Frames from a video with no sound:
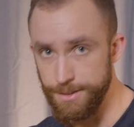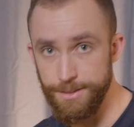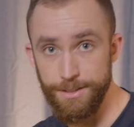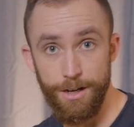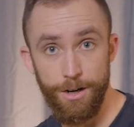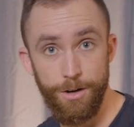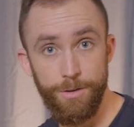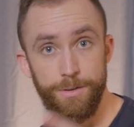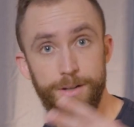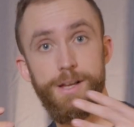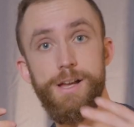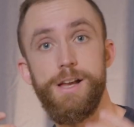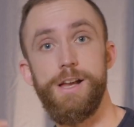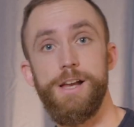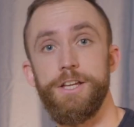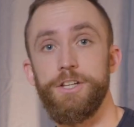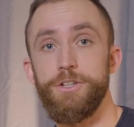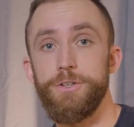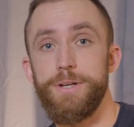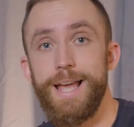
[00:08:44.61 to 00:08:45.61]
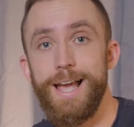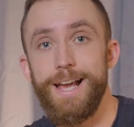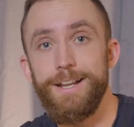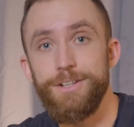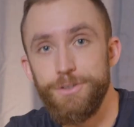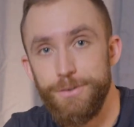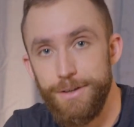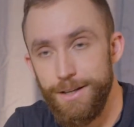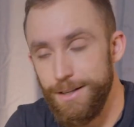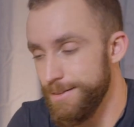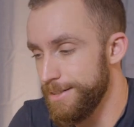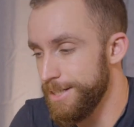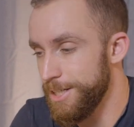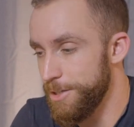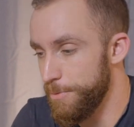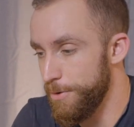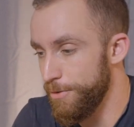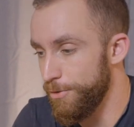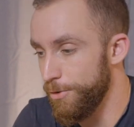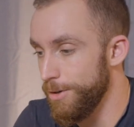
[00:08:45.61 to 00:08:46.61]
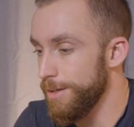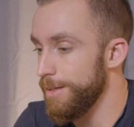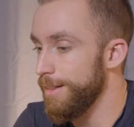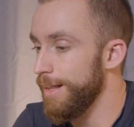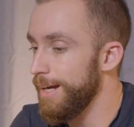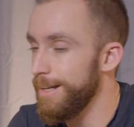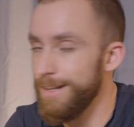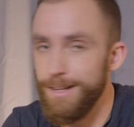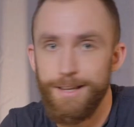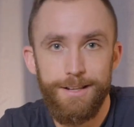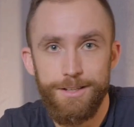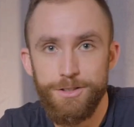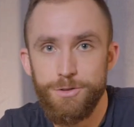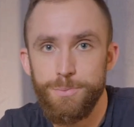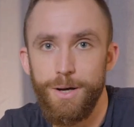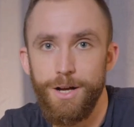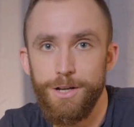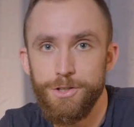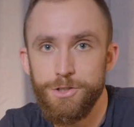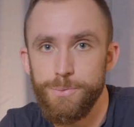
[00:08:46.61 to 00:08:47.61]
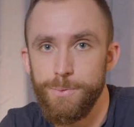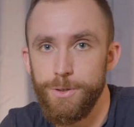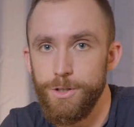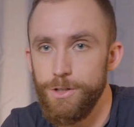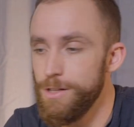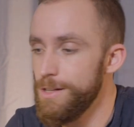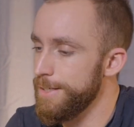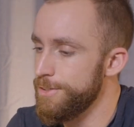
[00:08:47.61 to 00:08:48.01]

So you can do it in Cinema 4D Lite, it is possible.